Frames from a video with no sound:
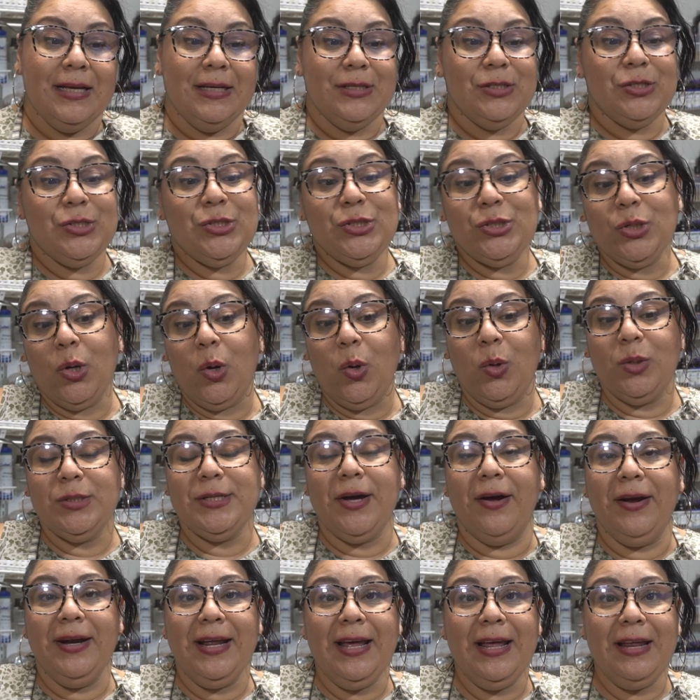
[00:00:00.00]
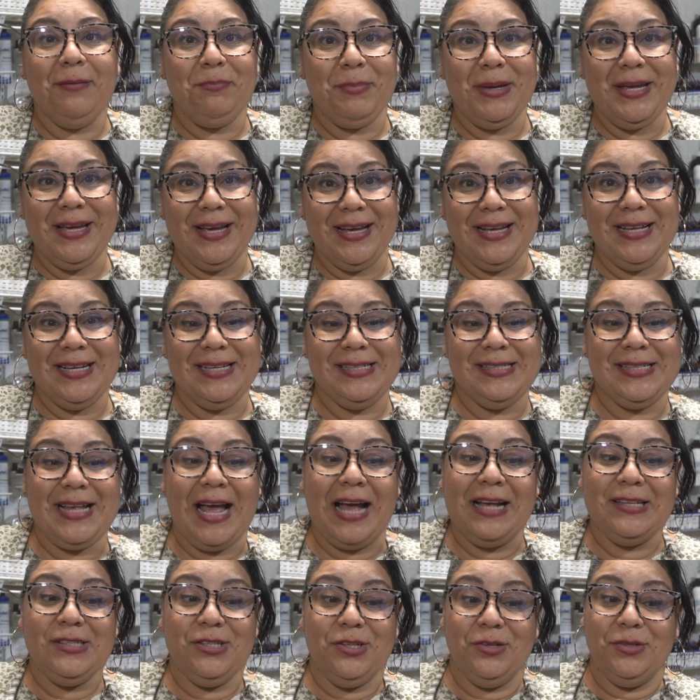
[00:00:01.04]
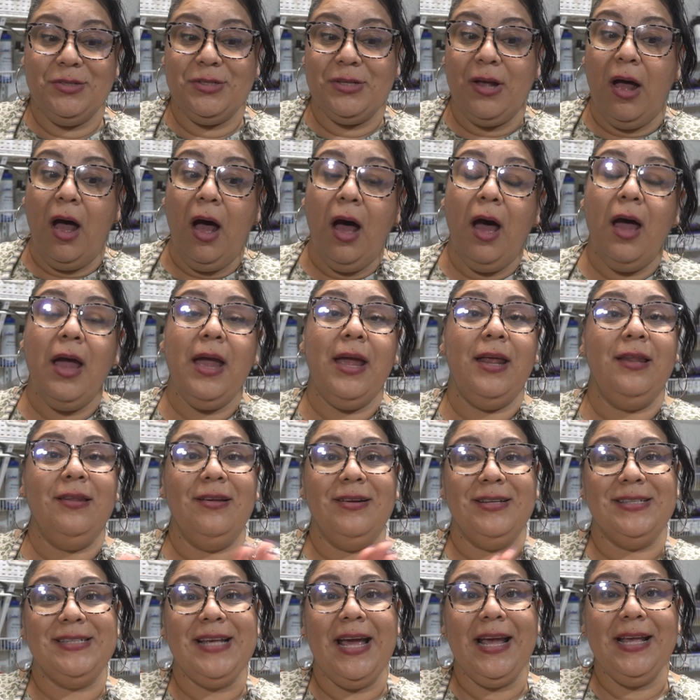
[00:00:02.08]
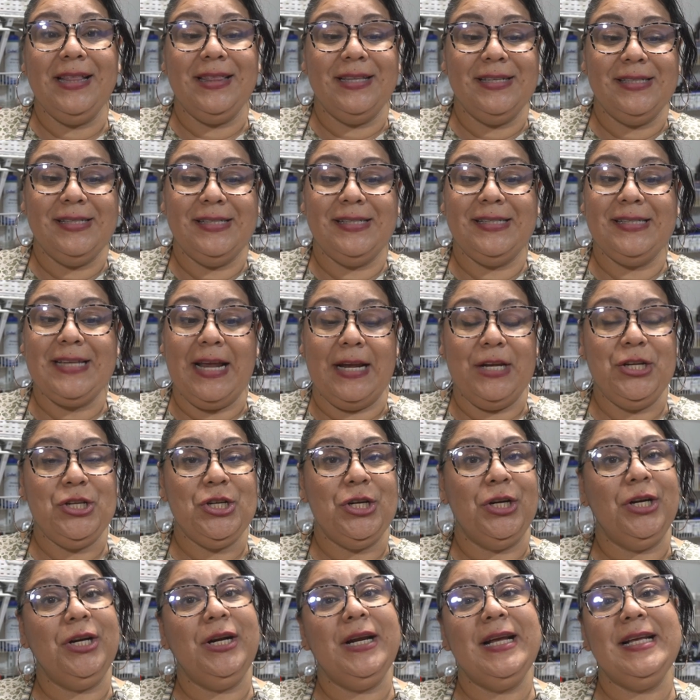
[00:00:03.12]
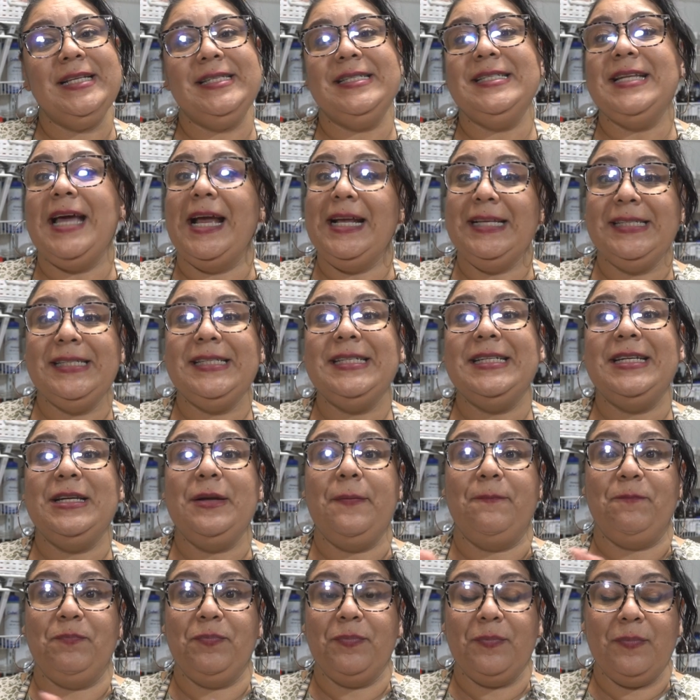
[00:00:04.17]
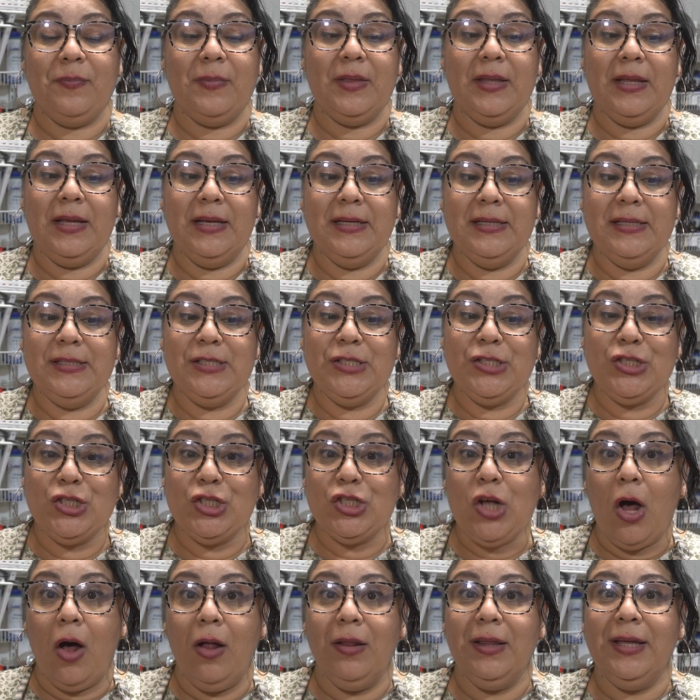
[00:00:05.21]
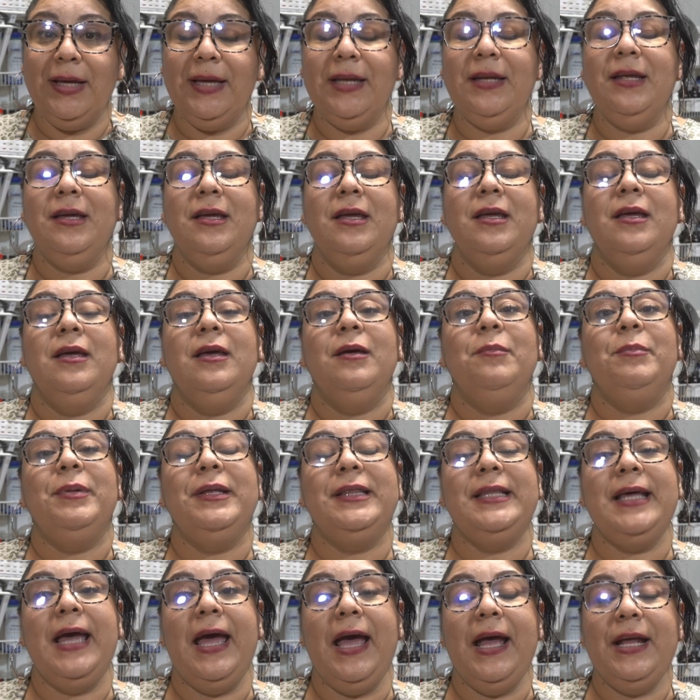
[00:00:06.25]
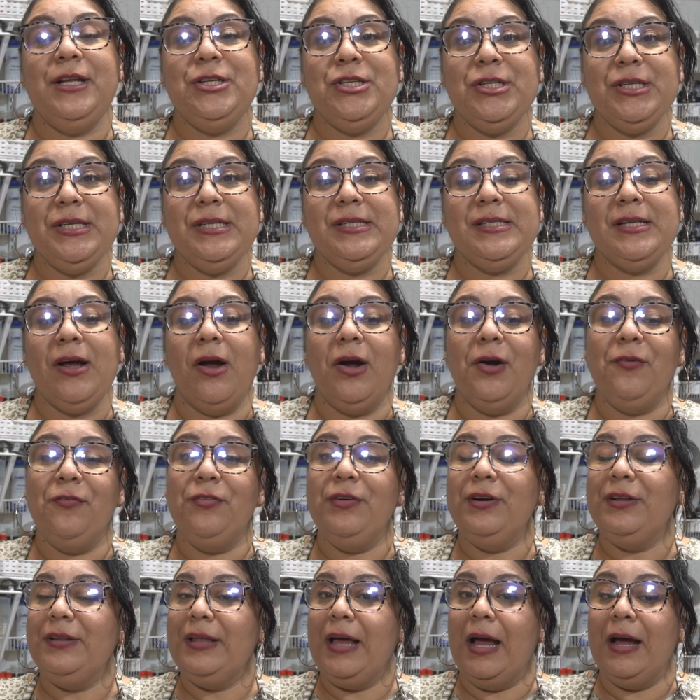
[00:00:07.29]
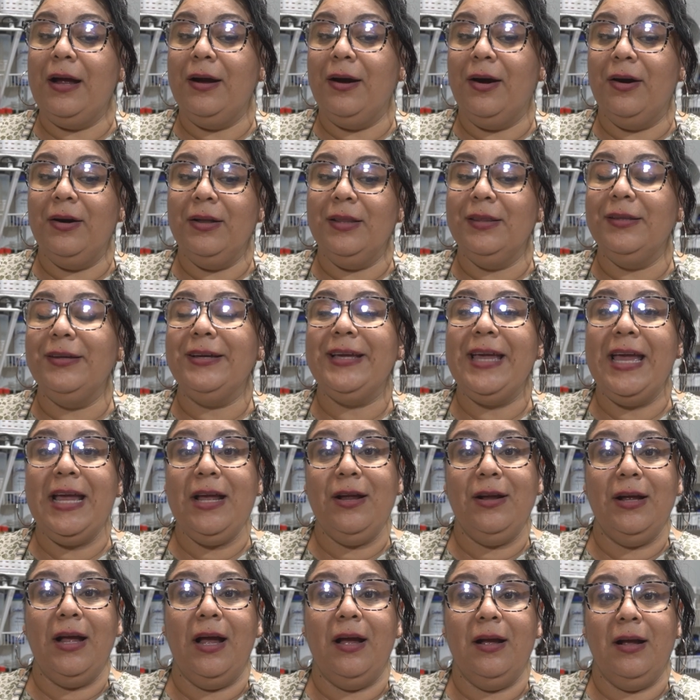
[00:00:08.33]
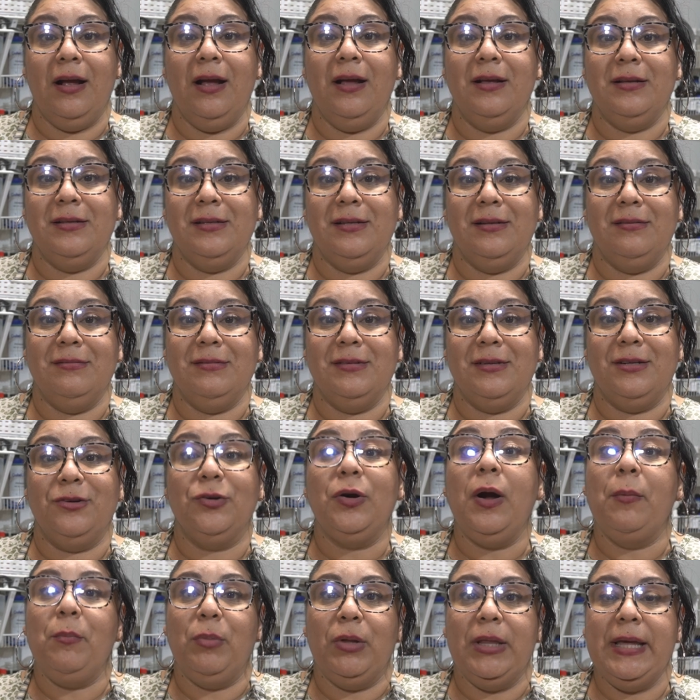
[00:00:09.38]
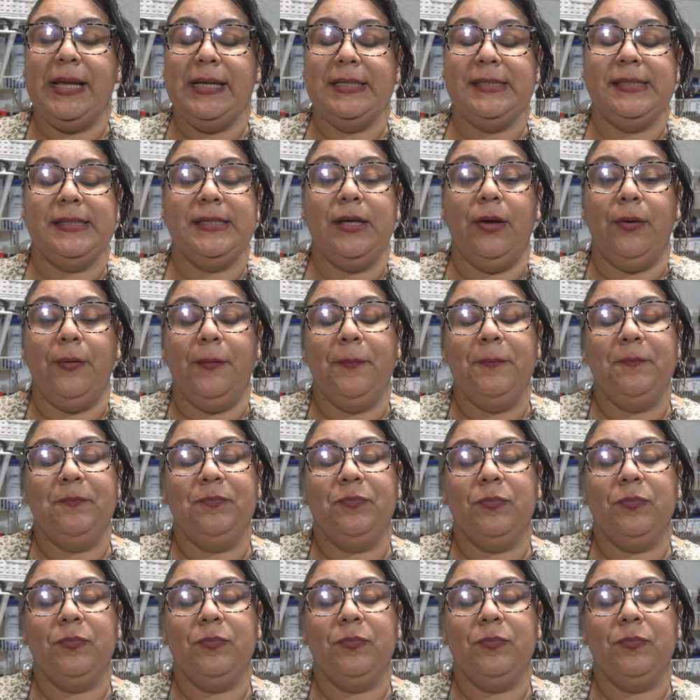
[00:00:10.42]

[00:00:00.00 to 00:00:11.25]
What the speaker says: sold on it, because as you saw, it looks like the center is nice and solid, but the edges are really are looking crumbly. So